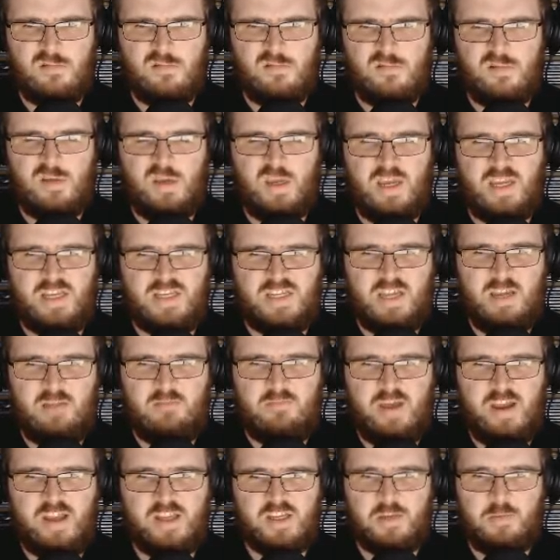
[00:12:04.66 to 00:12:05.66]
Hey, is that
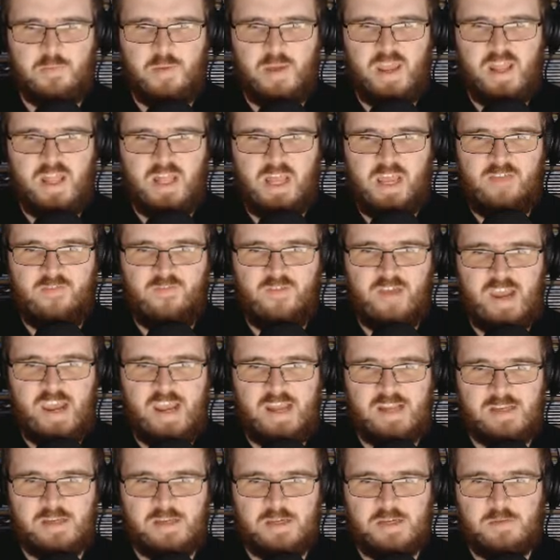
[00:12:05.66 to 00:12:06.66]
meant to be like
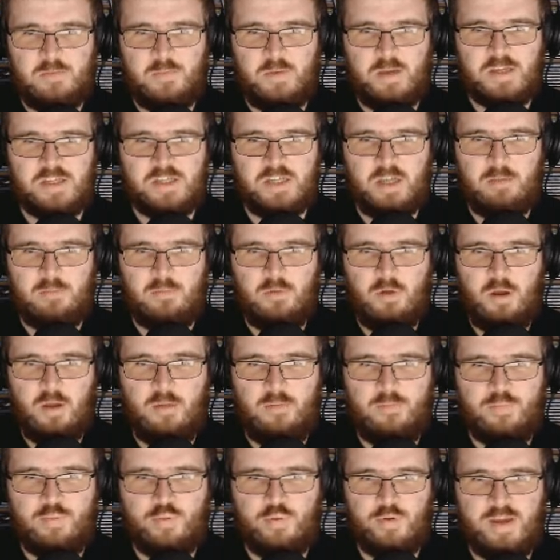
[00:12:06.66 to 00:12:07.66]
that? Because I'm not
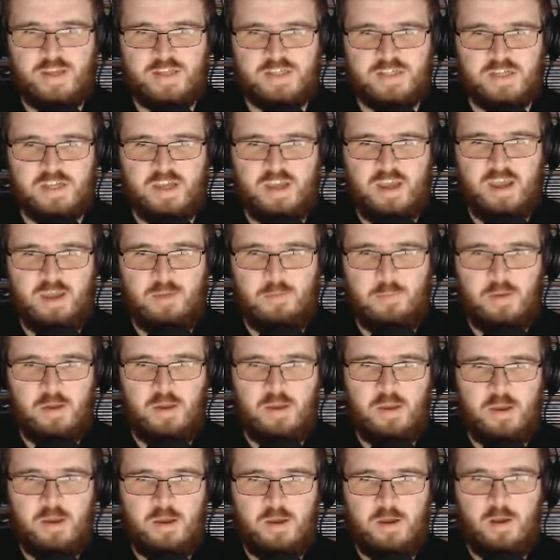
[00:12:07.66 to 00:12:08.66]
impressed, game.
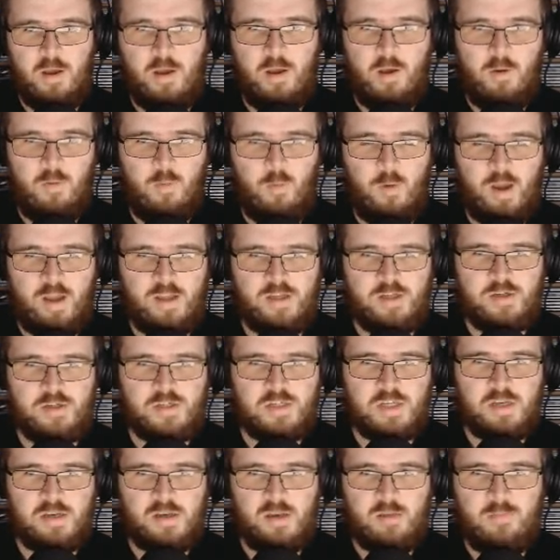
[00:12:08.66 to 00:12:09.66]
Why did you
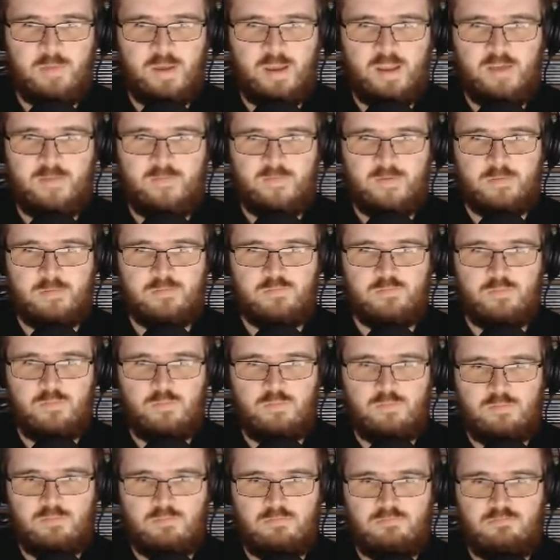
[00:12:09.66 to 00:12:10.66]
suddenly make the
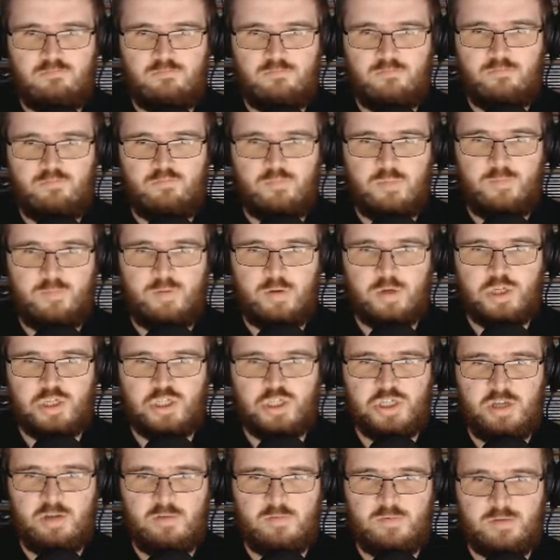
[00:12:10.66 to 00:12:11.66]

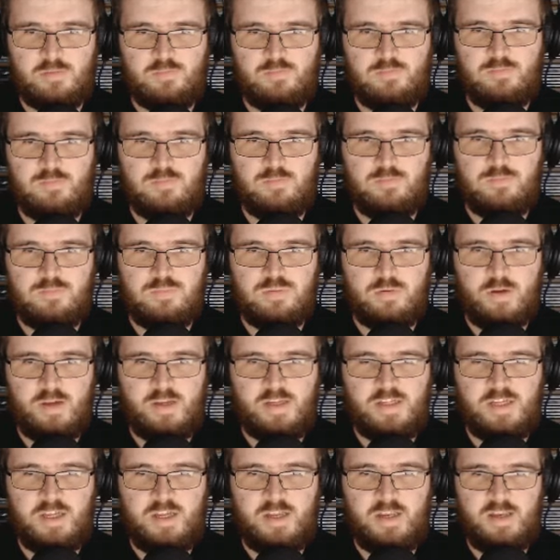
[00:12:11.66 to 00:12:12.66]
bookshelves
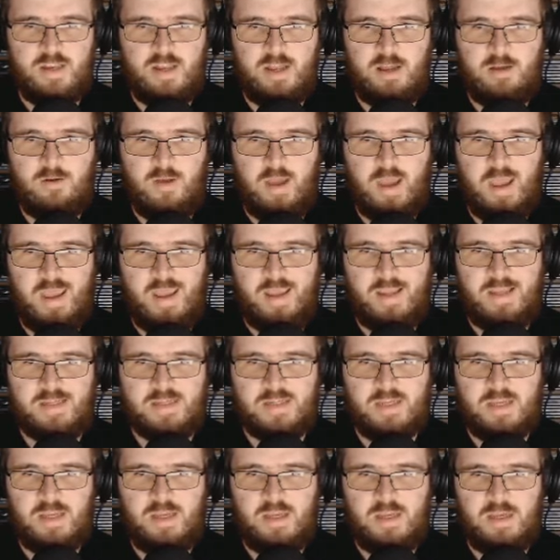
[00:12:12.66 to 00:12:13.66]
brighter and now
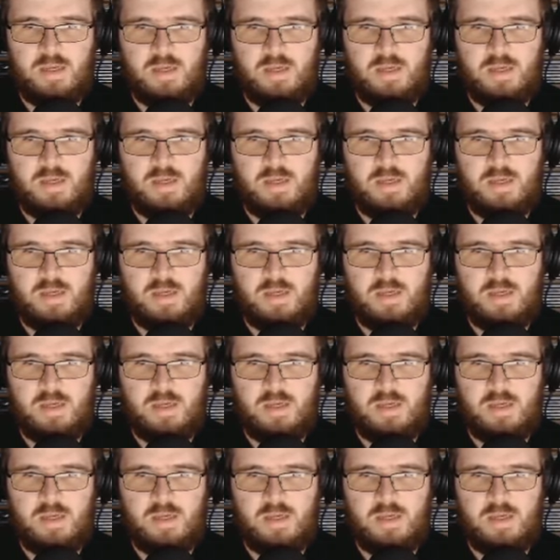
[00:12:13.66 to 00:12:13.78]
hazy?